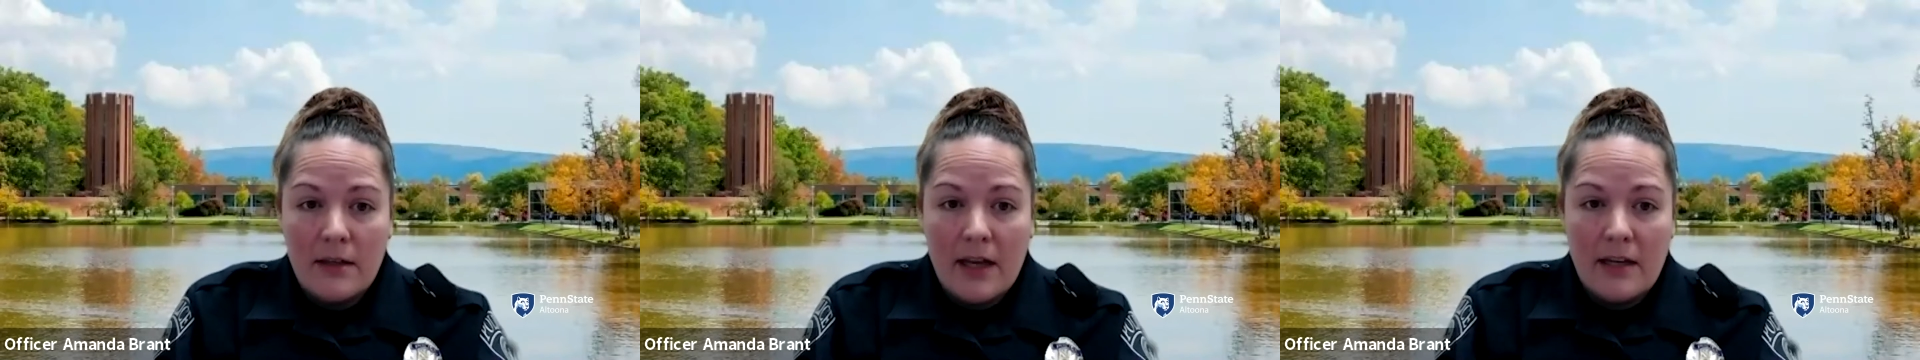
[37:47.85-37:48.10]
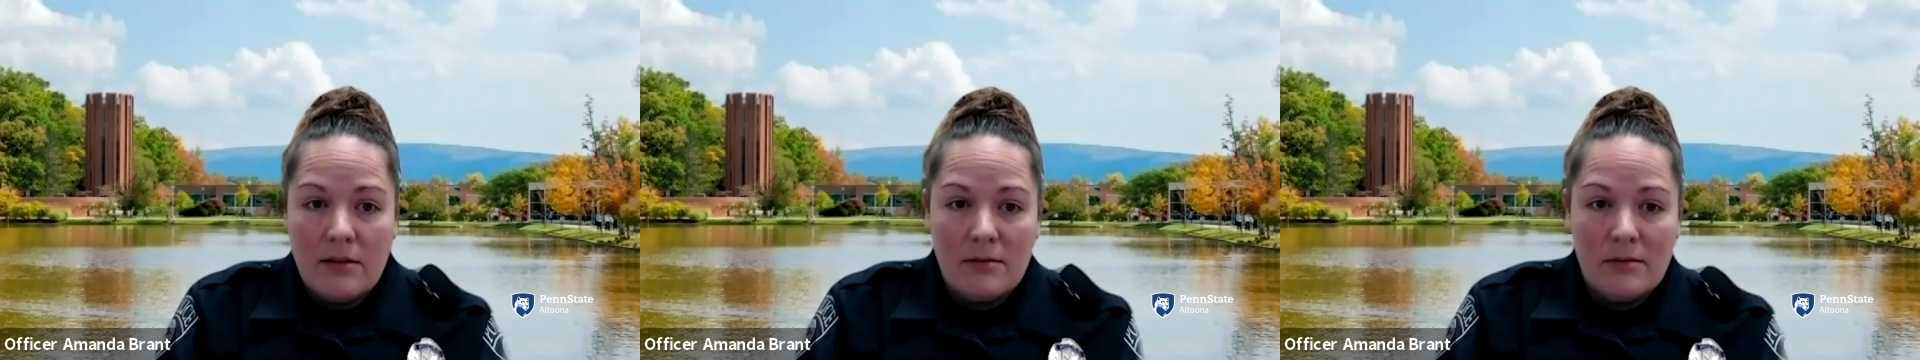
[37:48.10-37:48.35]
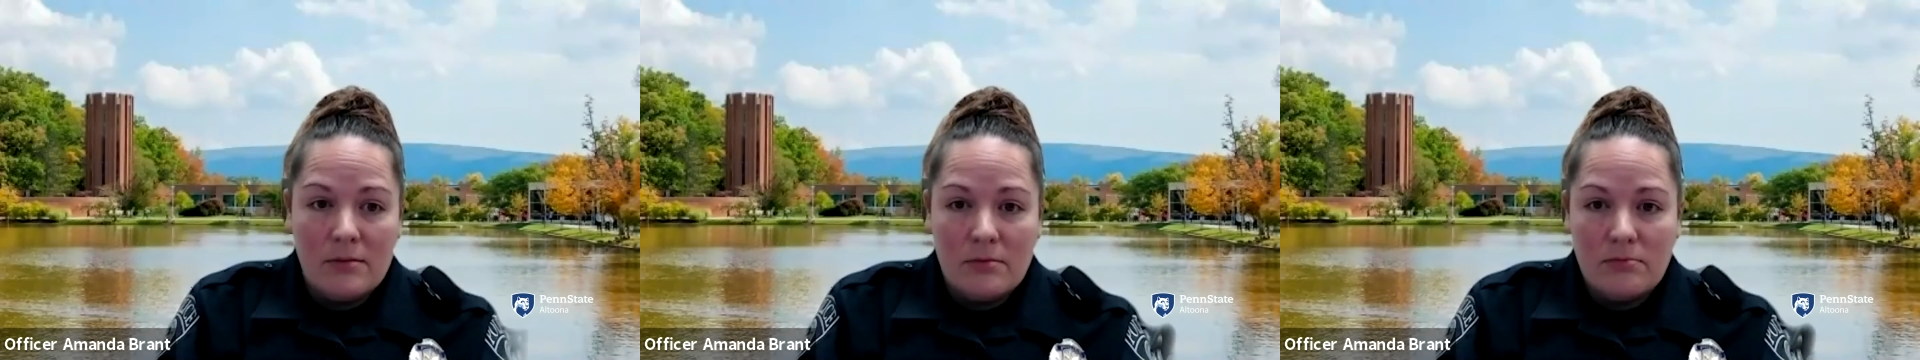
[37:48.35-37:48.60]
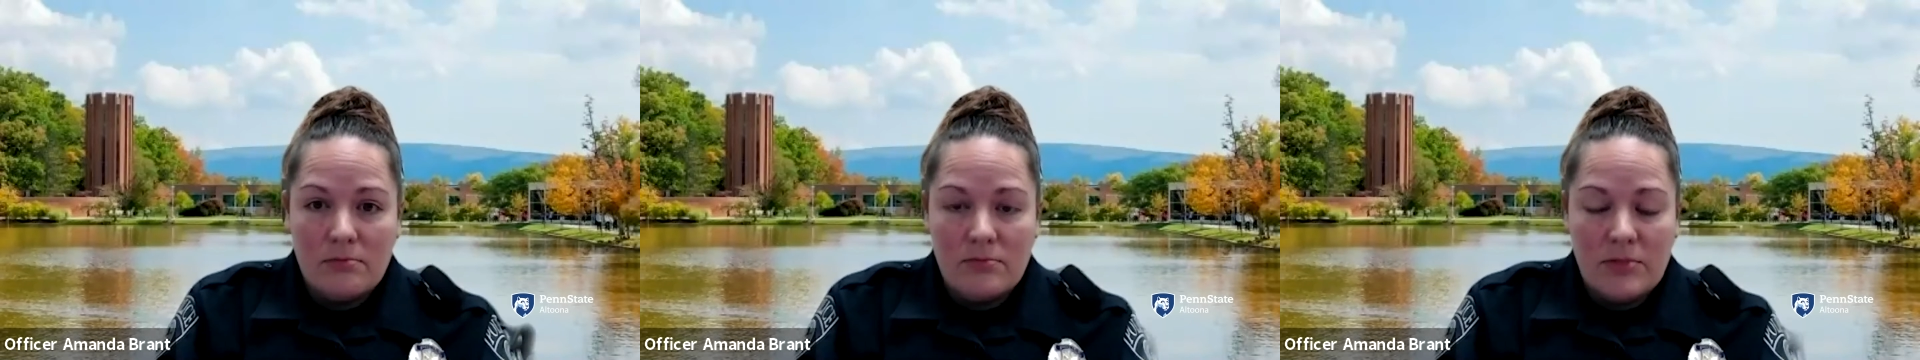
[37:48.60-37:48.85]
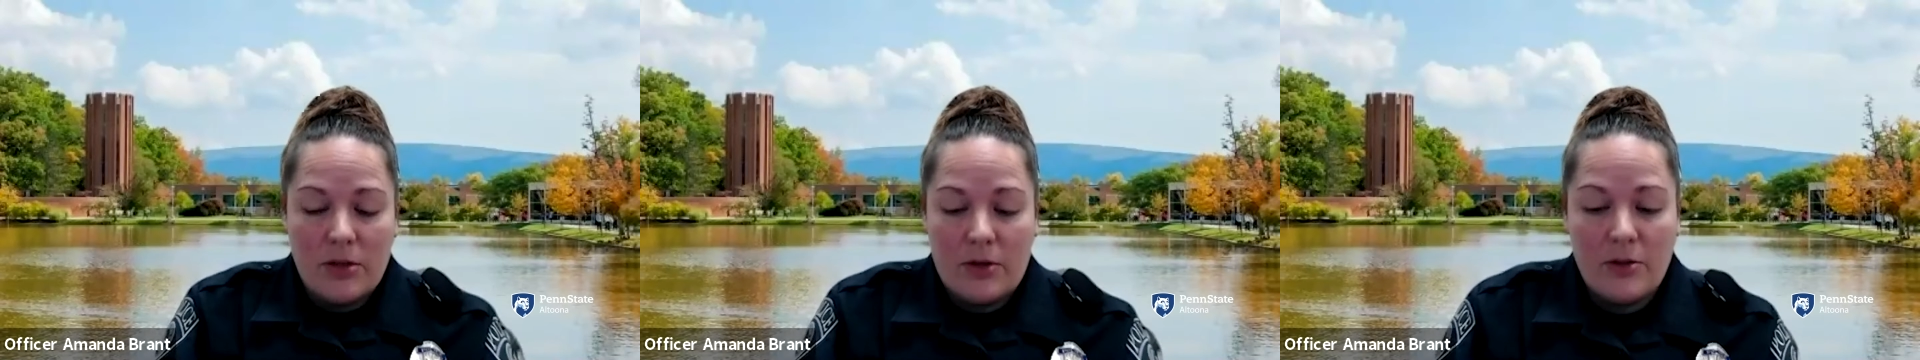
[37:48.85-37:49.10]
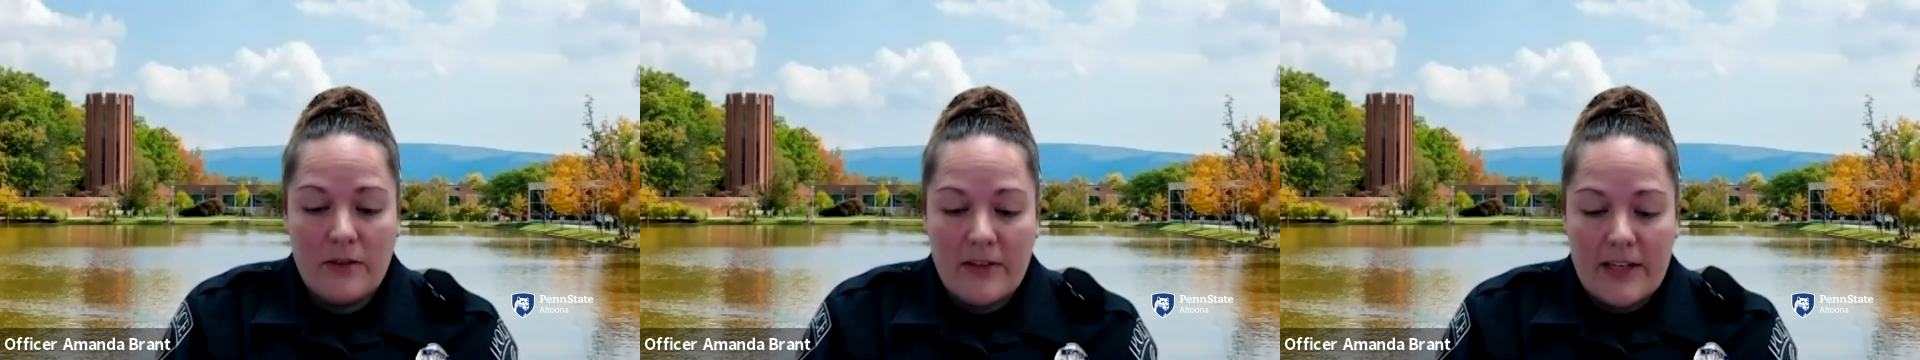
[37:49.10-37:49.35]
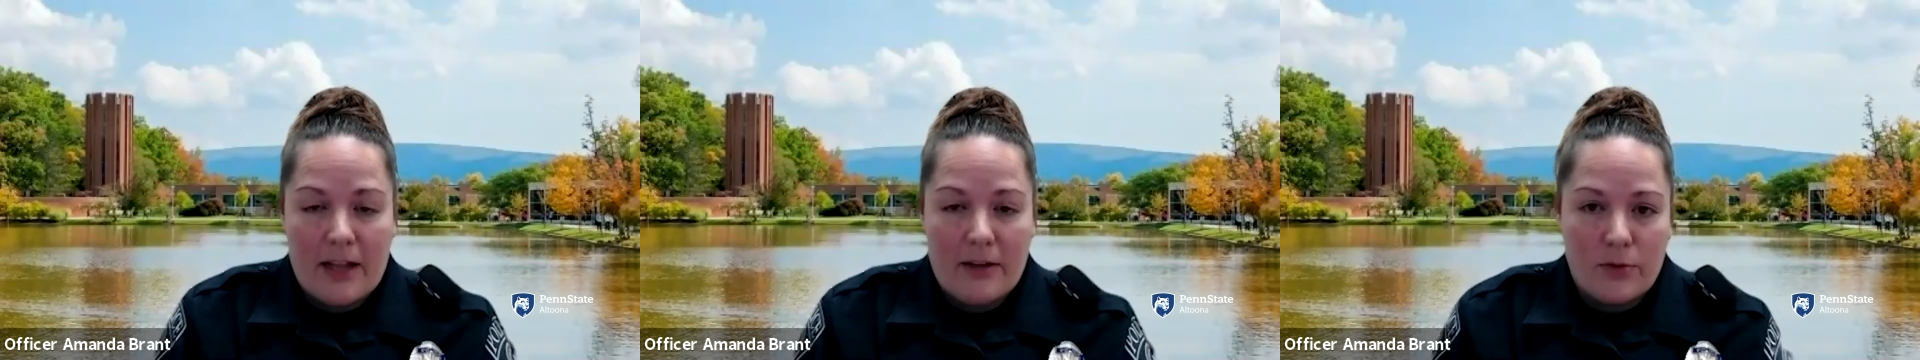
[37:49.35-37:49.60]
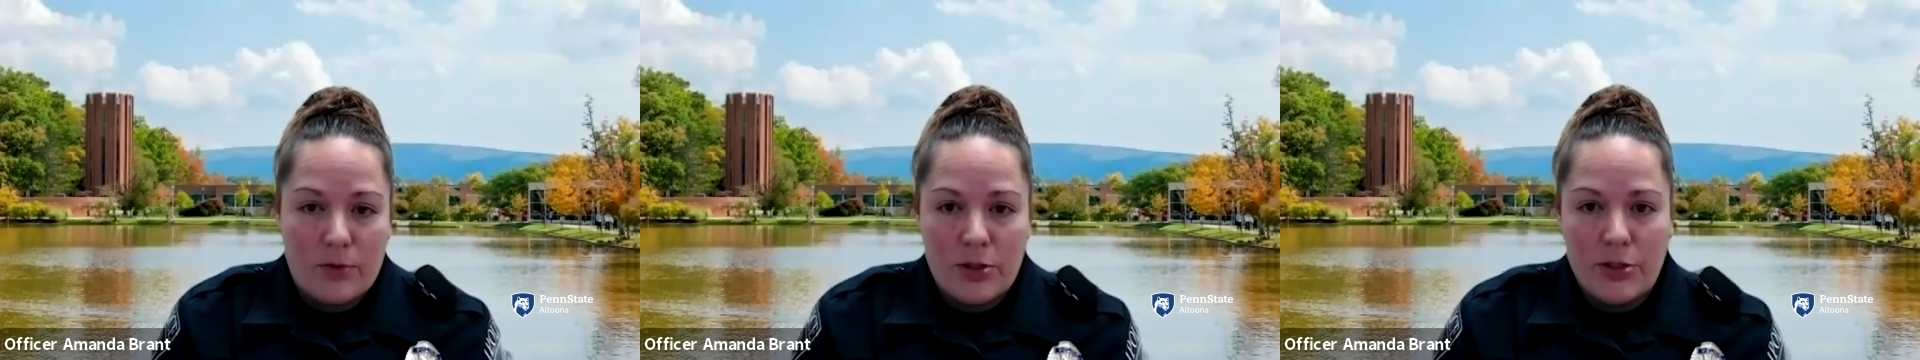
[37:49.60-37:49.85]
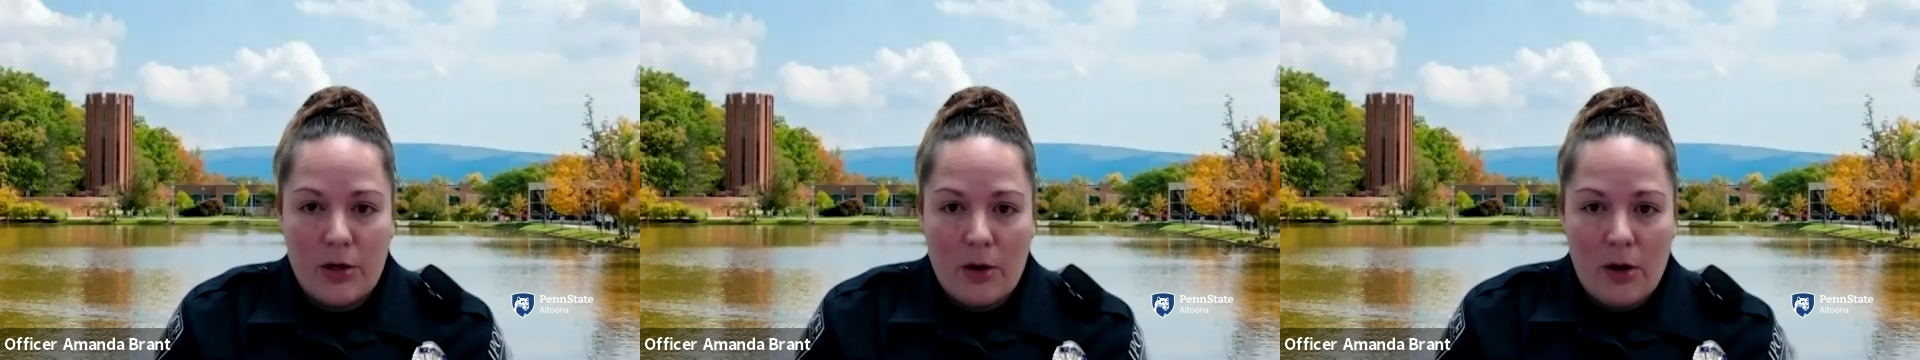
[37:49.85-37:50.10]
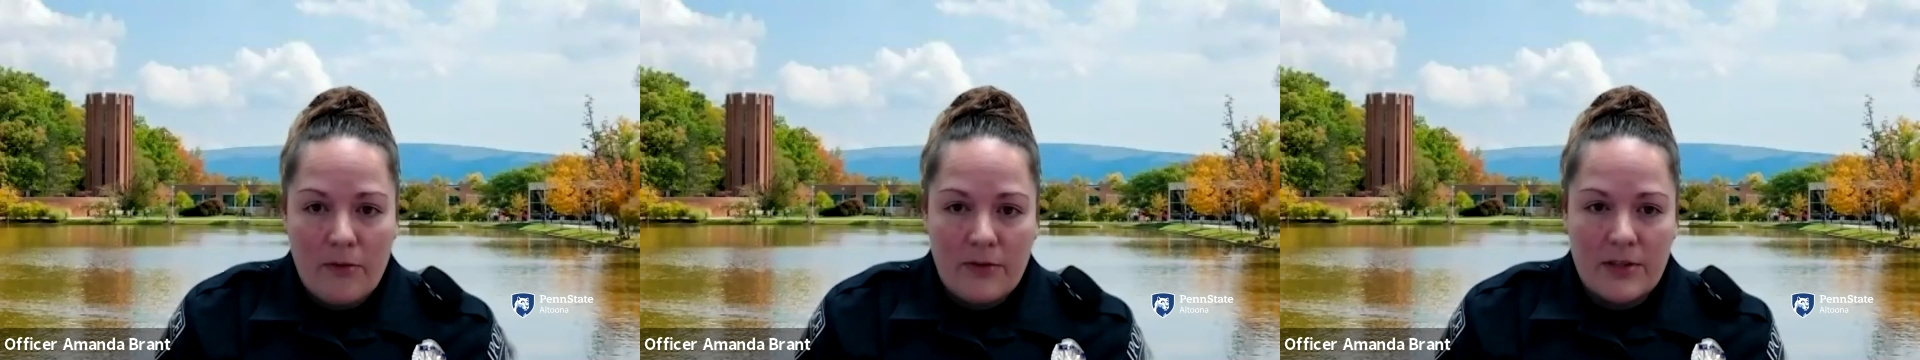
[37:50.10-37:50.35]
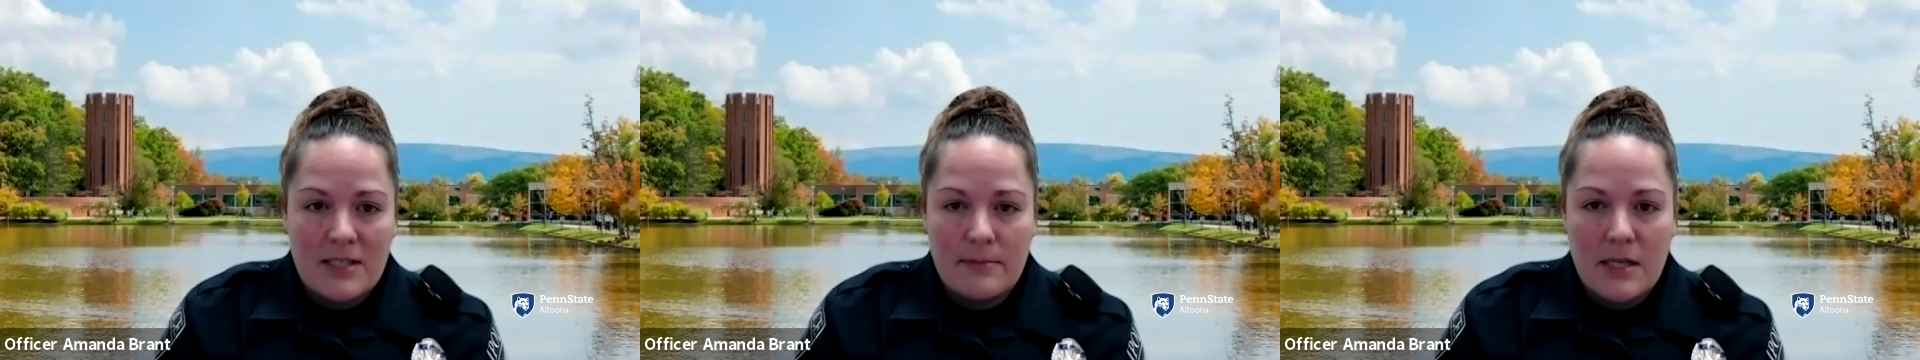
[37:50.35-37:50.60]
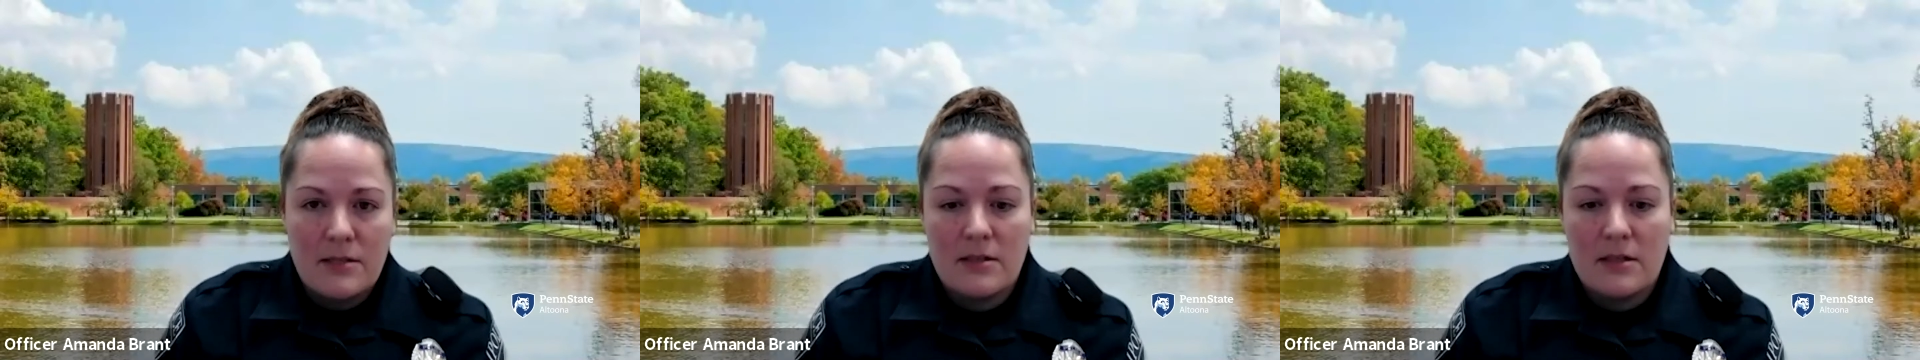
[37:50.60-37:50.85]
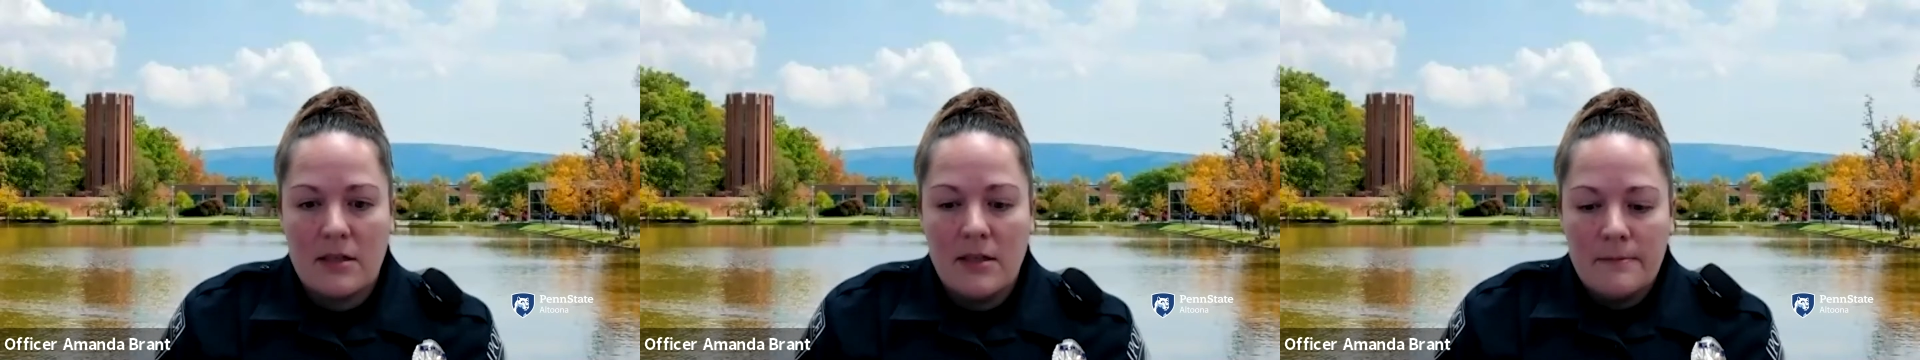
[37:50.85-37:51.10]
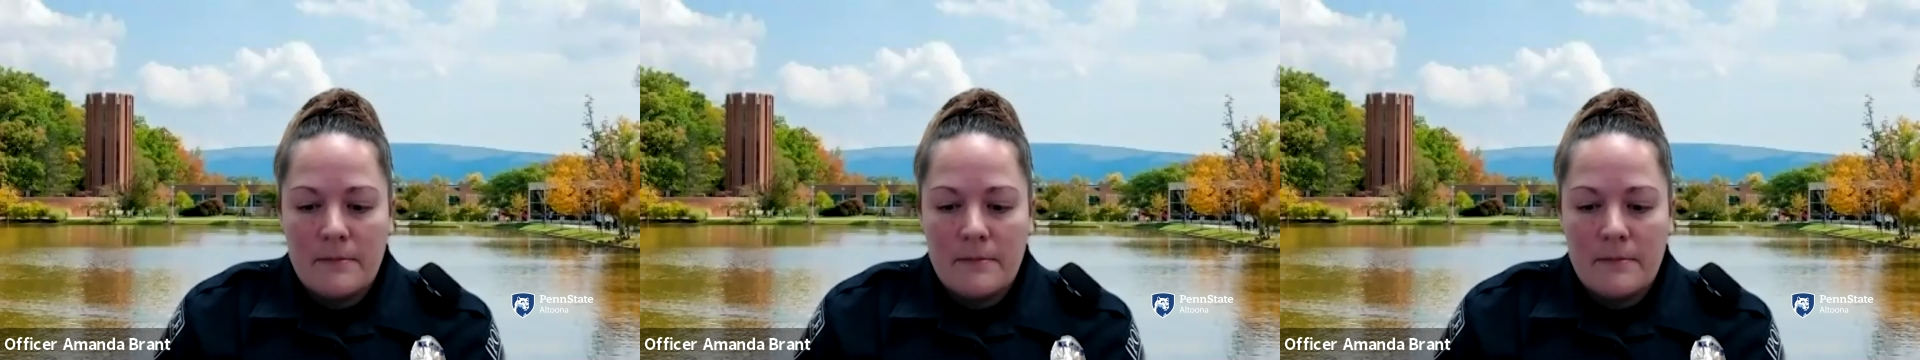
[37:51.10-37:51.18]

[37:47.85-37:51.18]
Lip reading: and you live in California, you go home for the semester,